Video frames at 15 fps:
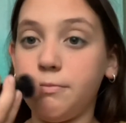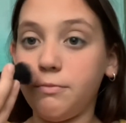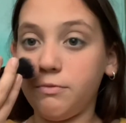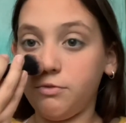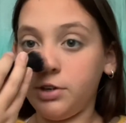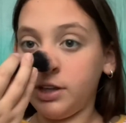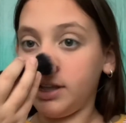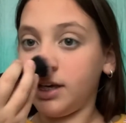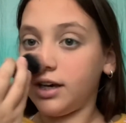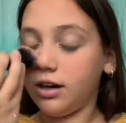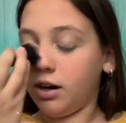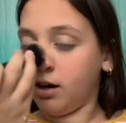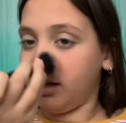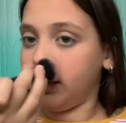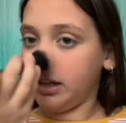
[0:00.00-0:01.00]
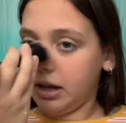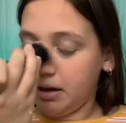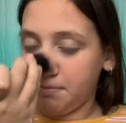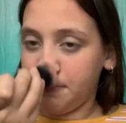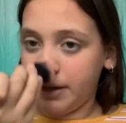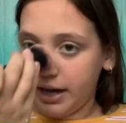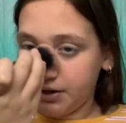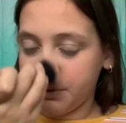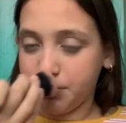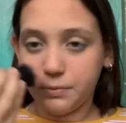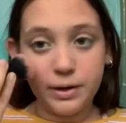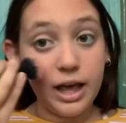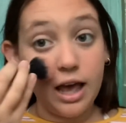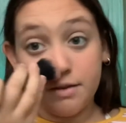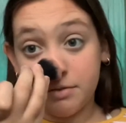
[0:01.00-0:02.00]
really all about
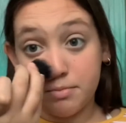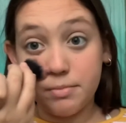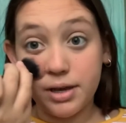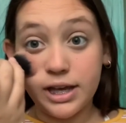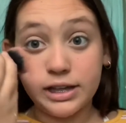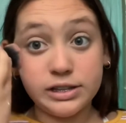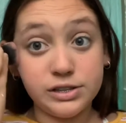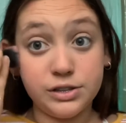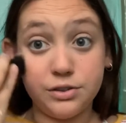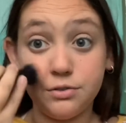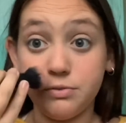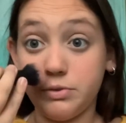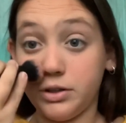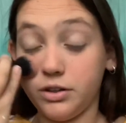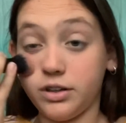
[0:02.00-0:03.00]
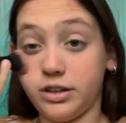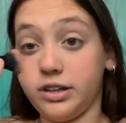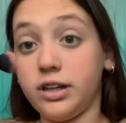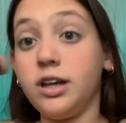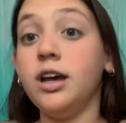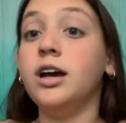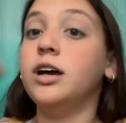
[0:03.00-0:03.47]
whatever makes you feel good.